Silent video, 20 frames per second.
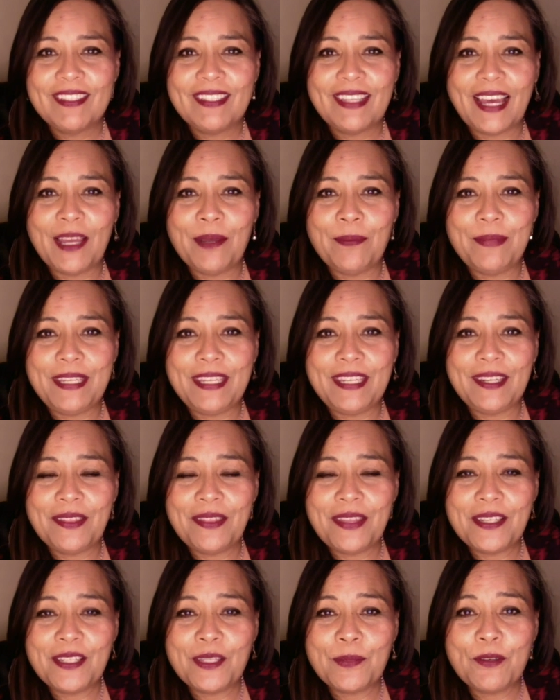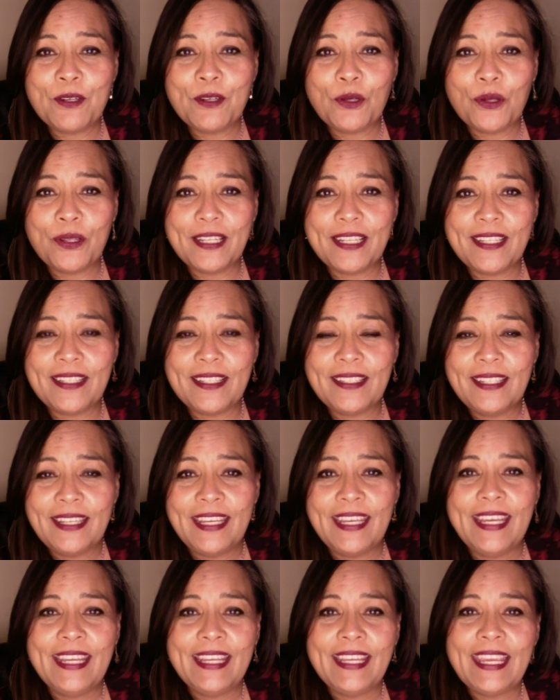I'm Edith Espinola,
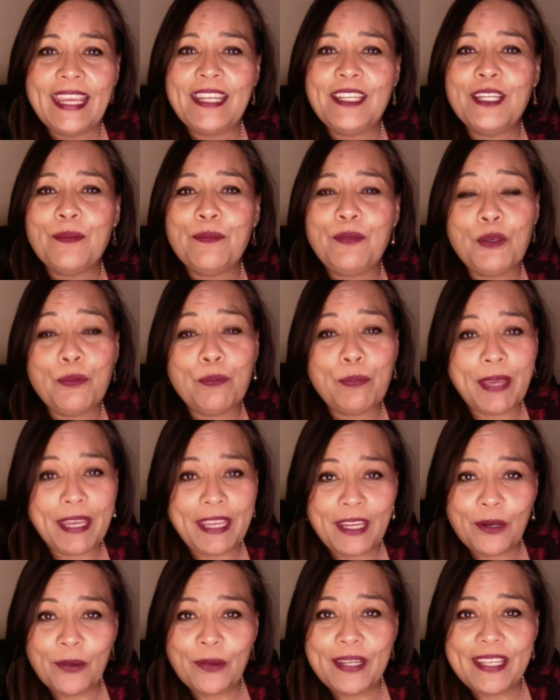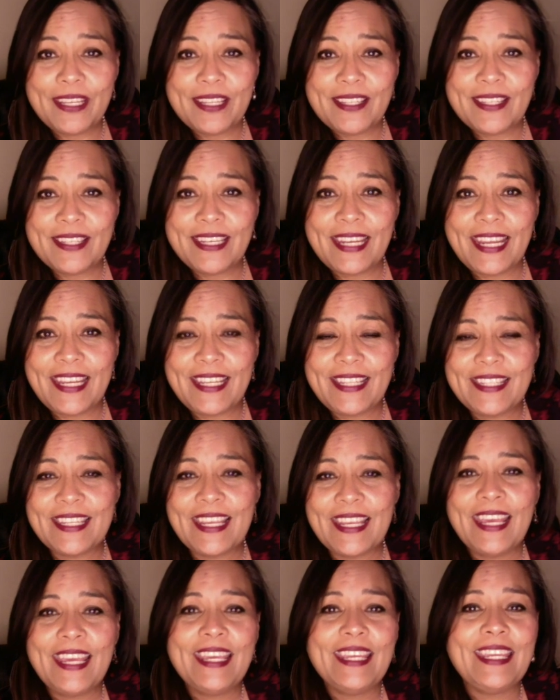KW Bay Area Estates,
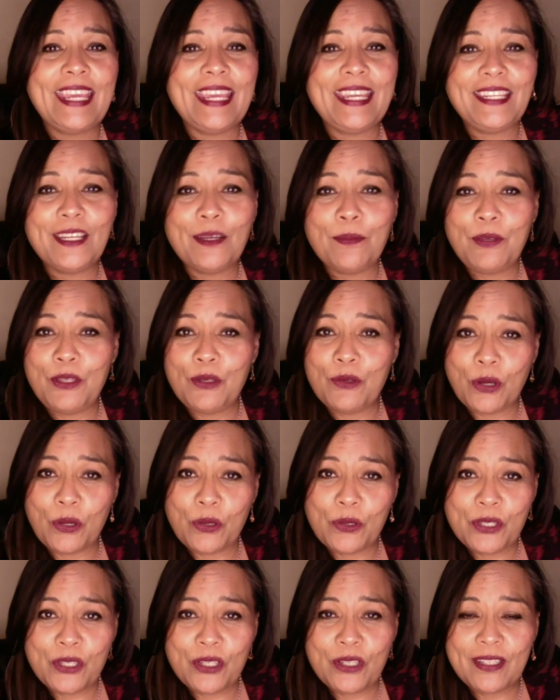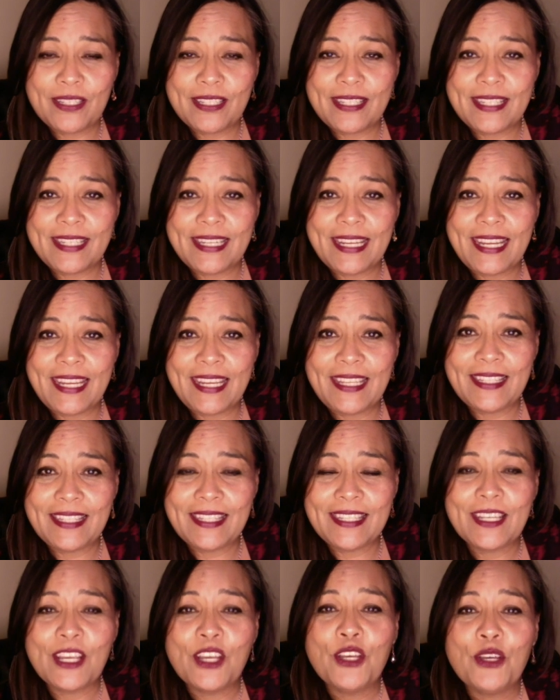KW Coastal
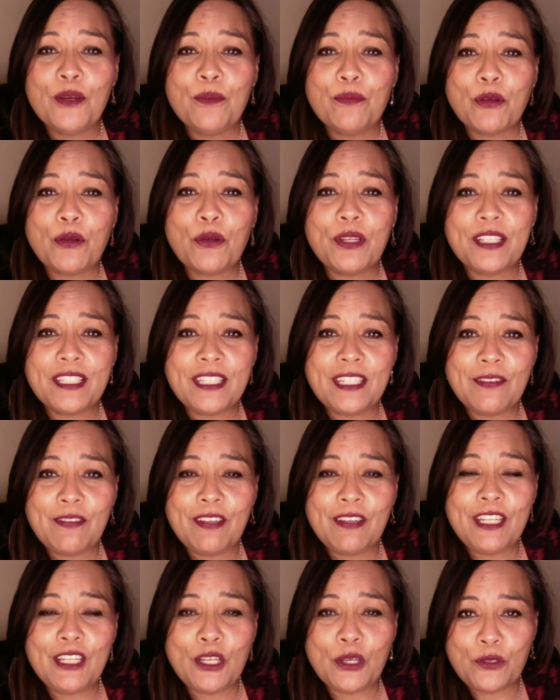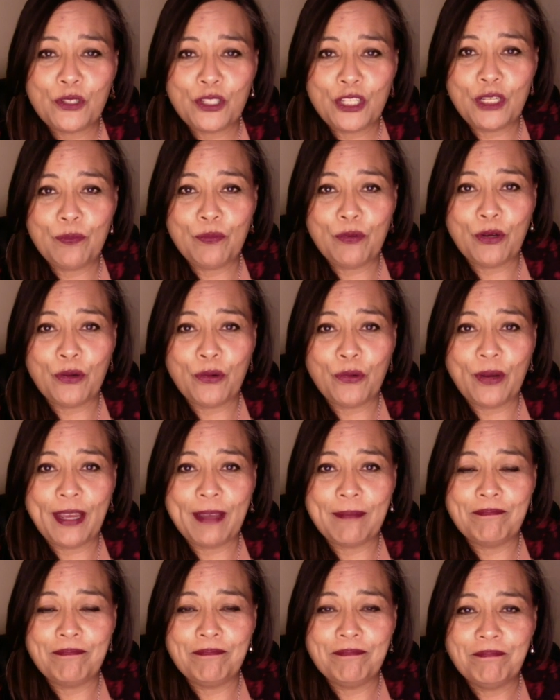Estates, Productivity Coaching
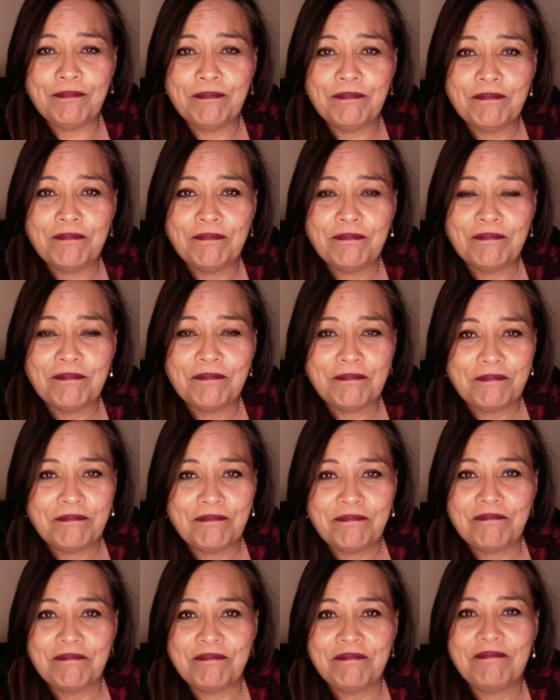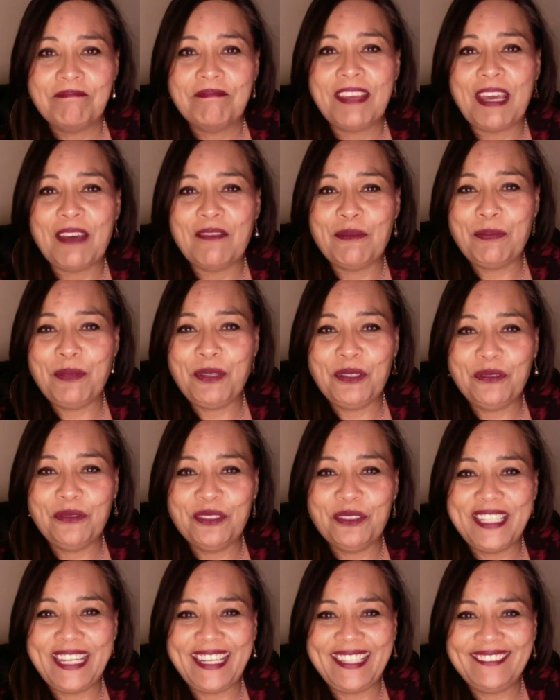Program. Have a beautiful
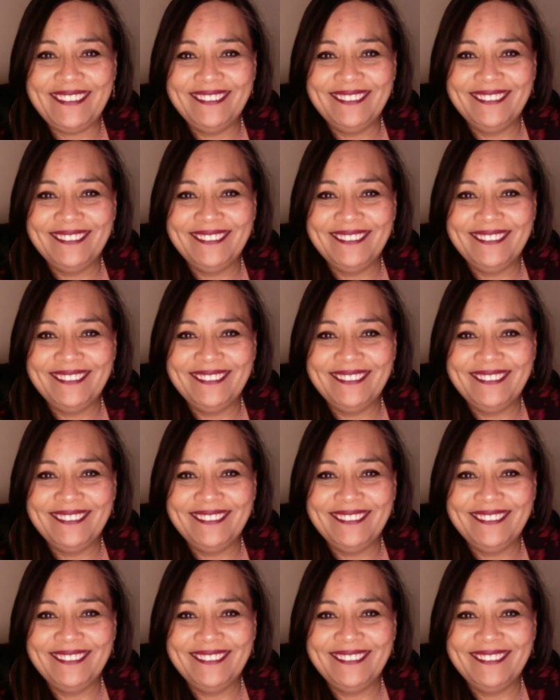day.